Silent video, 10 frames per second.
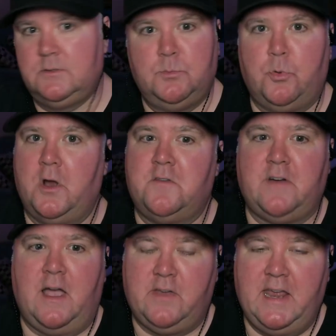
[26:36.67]
0.5
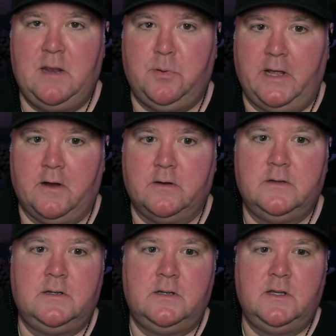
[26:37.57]
KD player
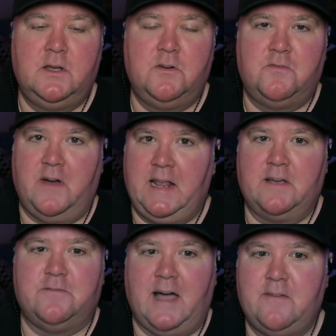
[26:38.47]
fighting a
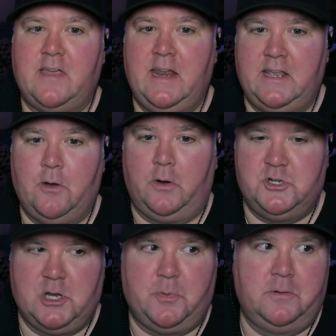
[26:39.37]
5 KD Holy
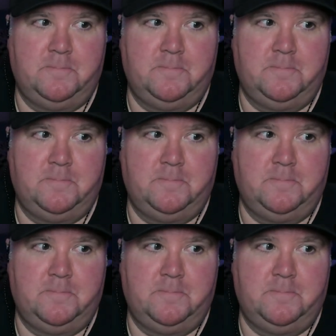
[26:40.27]
Shepherd.